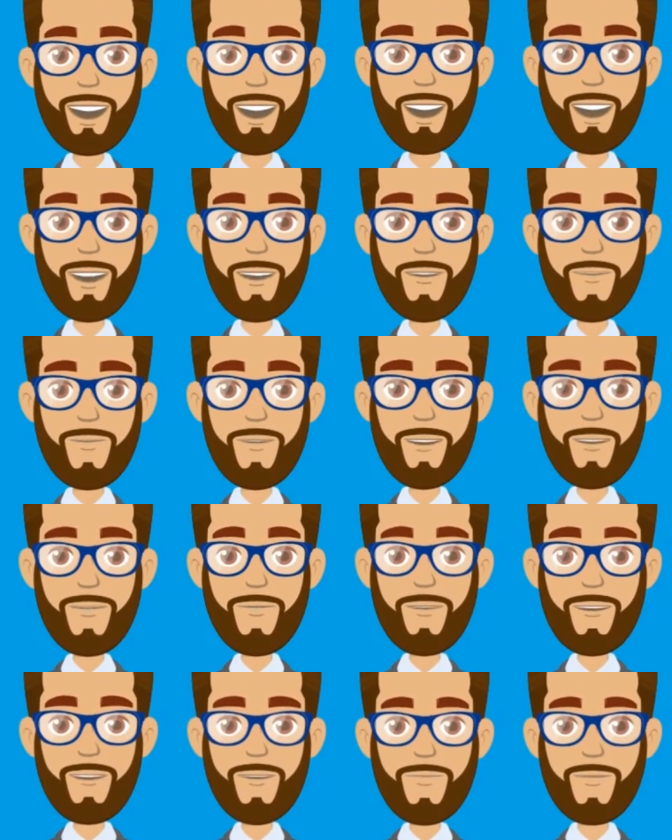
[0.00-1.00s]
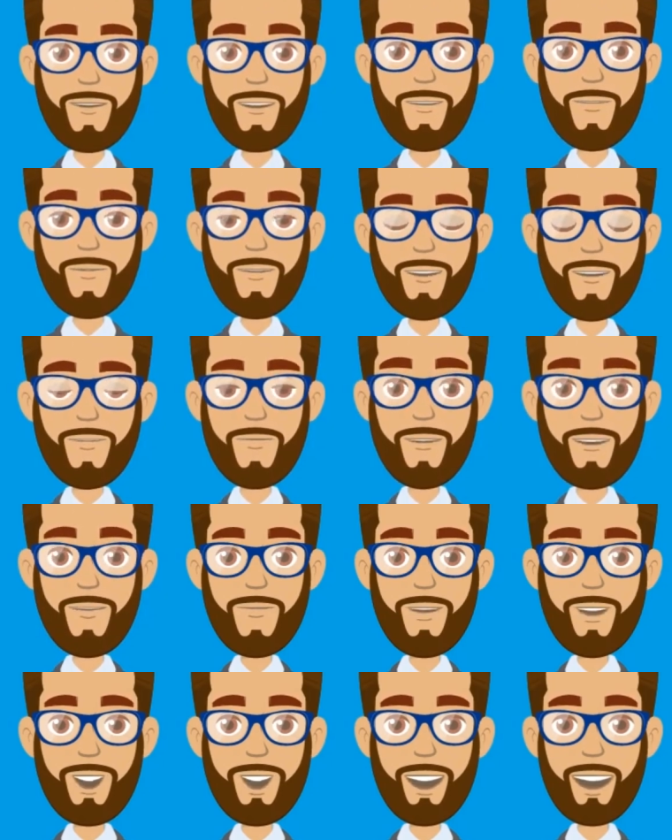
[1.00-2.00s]
protects you from all these
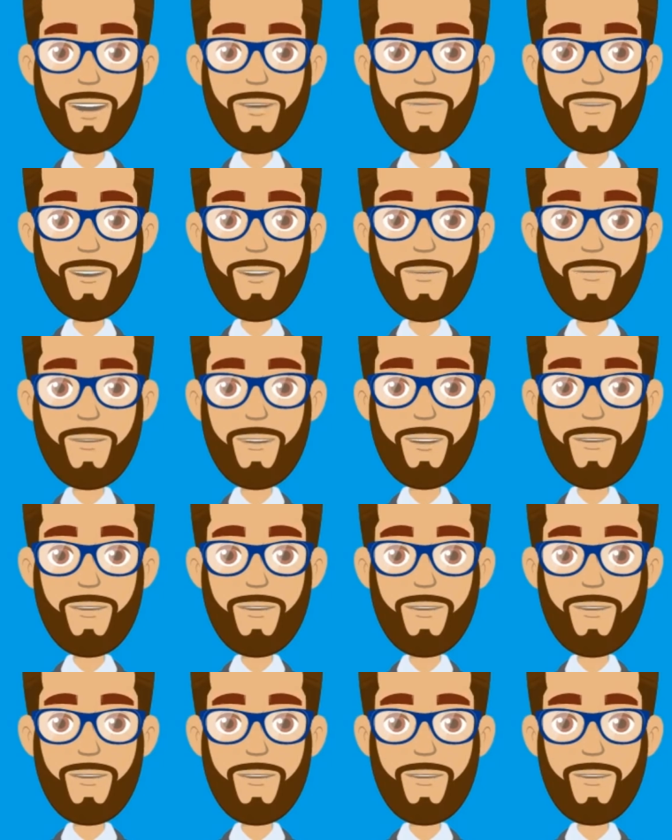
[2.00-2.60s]
frauds. How